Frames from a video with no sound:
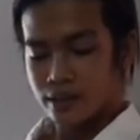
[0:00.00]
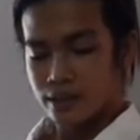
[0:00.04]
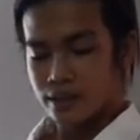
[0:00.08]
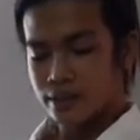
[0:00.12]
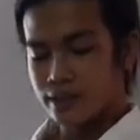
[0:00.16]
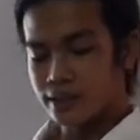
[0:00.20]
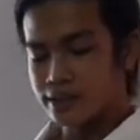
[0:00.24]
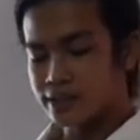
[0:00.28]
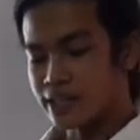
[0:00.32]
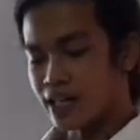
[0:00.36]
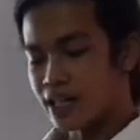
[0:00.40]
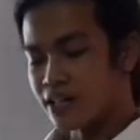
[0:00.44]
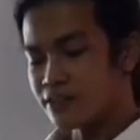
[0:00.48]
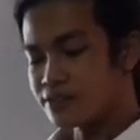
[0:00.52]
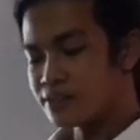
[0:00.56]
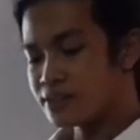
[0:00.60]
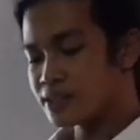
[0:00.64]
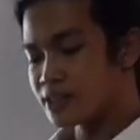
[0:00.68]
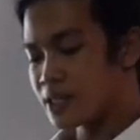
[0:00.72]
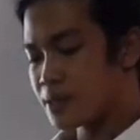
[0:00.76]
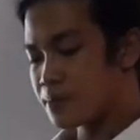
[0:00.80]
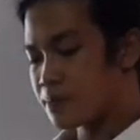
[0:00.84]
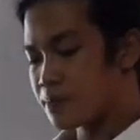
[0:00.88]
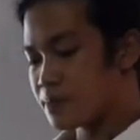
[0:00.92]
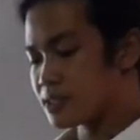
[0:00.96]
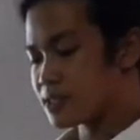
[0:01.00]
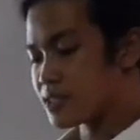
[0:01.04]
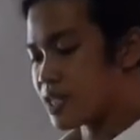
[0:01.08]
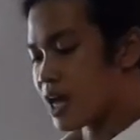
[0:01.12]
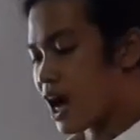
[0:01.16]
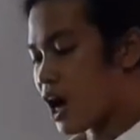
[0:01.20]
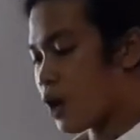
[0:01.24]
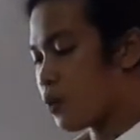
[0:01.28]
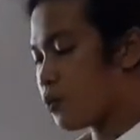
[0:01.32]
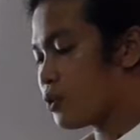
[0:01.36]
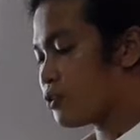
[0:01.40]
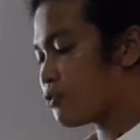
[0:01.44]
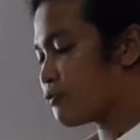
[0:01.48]
The self-esteem is
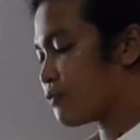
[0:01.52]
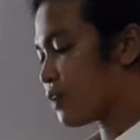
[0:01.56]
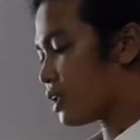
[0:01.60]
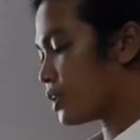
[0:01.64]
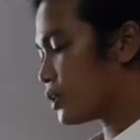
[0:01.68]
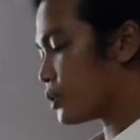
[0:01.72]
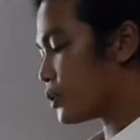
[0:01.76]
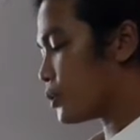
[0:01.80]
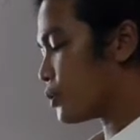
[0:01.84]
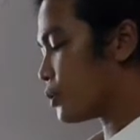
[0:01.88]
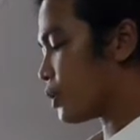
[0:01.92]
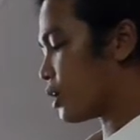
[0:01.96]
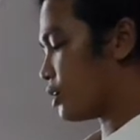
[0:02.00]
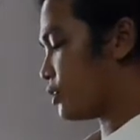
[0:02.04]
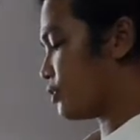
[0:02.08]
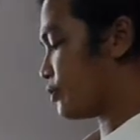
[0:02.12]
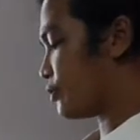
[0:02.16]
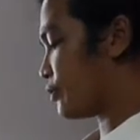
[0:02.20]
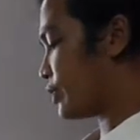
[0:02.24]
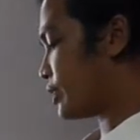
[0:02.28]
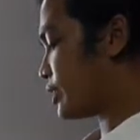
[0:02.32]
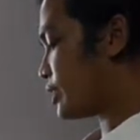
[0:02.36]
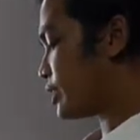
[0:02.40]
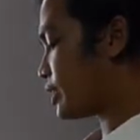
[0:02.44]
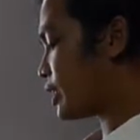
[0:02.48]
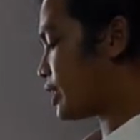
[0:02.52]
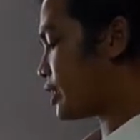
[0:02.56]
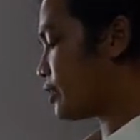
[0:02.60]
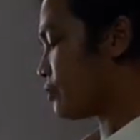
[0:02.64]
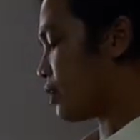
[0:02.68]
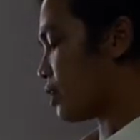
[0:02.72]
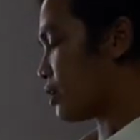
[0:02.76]
how we value or perceive